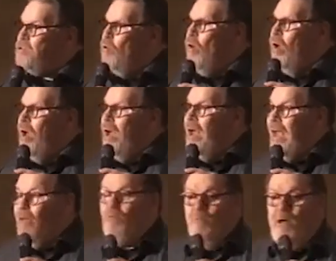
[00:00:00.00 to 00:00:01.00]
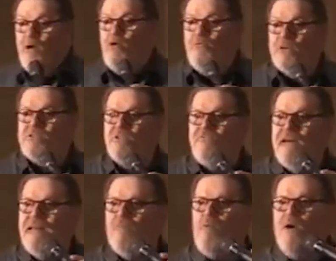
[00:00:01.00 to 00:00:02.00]
So it would behoove us
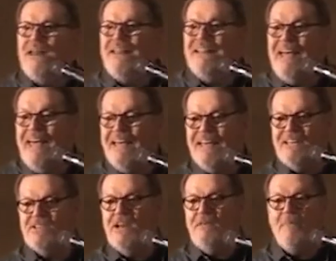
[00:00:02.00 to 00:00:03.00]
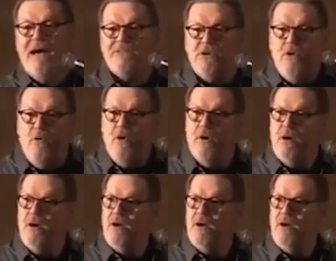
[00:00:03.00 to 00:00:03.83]
to find out what in the heck is an ambassador,